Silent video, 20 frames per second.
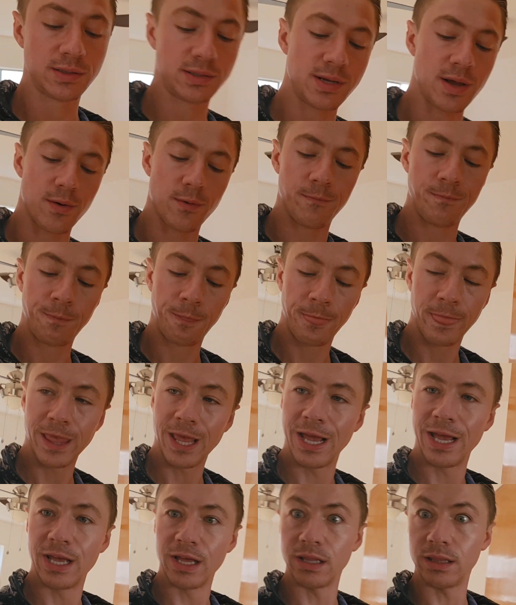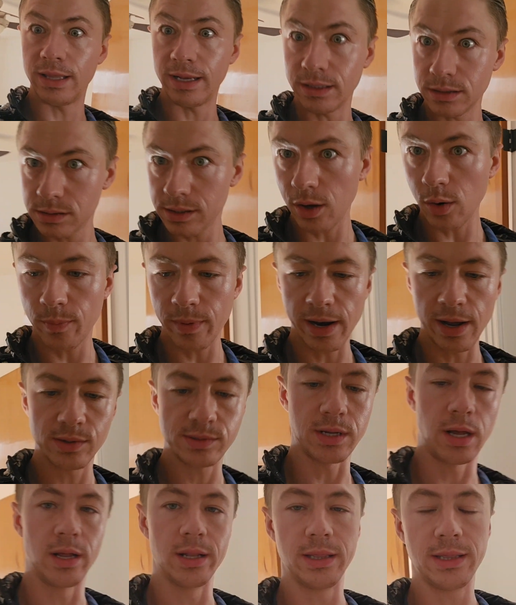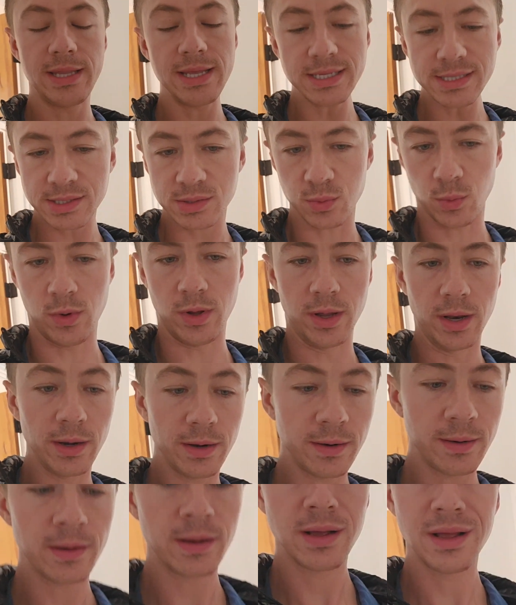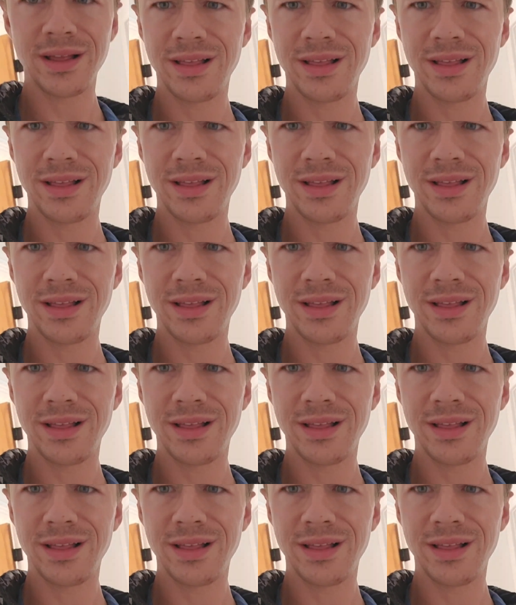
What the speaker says: So there's the open house on this one.